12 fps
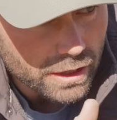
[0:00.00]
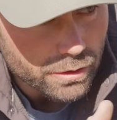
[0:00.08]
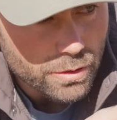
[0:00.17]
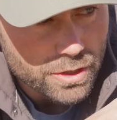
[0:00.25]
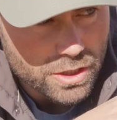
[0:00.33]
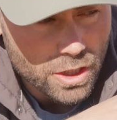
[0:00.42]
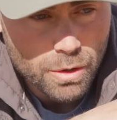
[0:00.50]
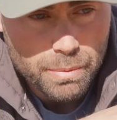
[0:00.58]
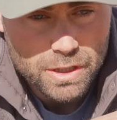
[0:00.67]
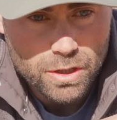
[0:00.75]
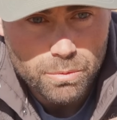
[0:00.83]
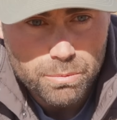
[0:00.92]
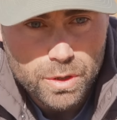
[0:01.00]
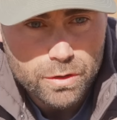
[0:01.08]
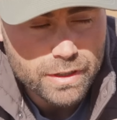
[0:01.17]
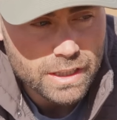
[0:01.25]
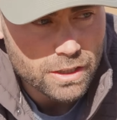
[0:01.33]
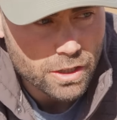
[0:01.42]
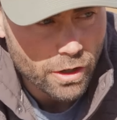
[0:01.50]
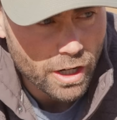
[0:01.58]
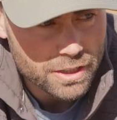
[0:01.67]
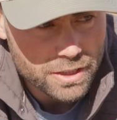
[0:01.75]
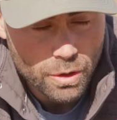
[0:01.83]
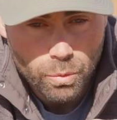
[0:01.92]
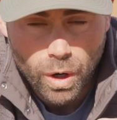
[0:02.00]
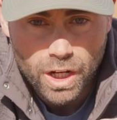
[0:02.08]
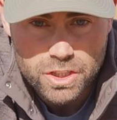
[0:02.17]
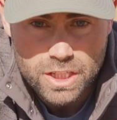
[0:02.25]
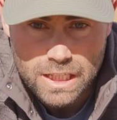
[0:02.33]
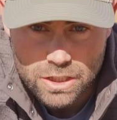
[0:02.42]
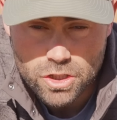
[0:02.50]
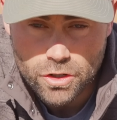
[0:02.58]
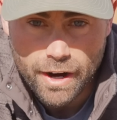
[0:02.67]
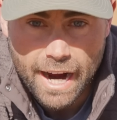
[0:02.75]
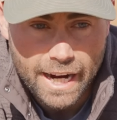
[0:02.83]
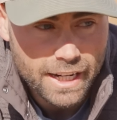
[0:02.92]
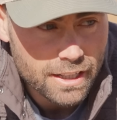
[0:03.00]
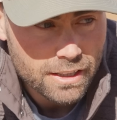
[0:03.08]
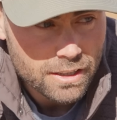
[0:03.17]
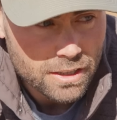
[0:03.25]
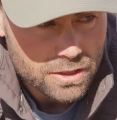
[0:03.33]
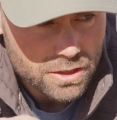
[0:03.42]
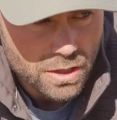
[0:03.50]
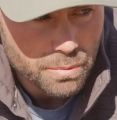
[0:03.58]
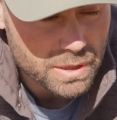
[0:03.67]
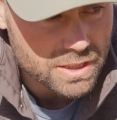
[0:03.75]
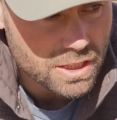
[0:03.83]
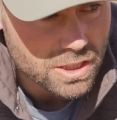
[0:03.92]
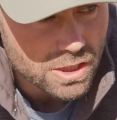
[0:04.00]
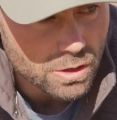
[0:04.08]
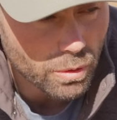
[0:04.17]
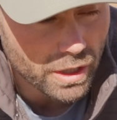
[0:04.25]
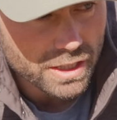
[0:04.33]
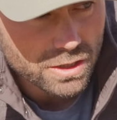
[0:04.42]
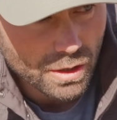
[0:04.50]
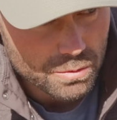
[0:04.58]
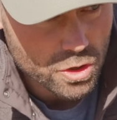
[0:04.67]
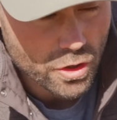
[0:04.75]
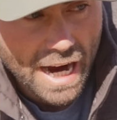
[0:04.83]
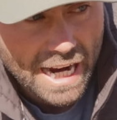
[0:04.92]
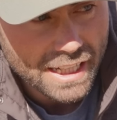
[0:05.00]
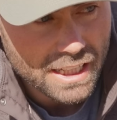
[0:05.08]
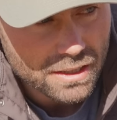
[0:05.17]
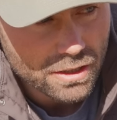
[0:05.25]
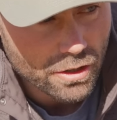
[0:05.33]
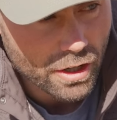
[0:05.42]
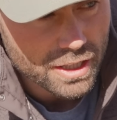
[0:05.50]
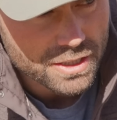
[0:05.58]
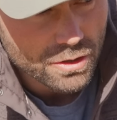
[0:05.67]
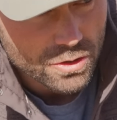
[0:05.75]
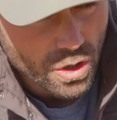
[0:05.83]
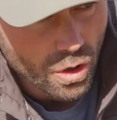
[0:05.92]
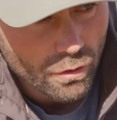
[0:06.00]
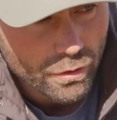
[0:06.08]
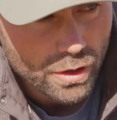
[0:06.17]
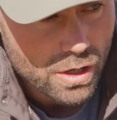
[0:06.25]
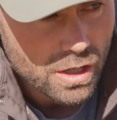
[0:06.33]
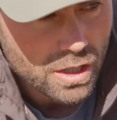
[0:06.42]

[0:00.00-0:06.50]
through the scope and you're moving the crosshair, watching it track to the position you want it. So I'm tracking the crosshairs over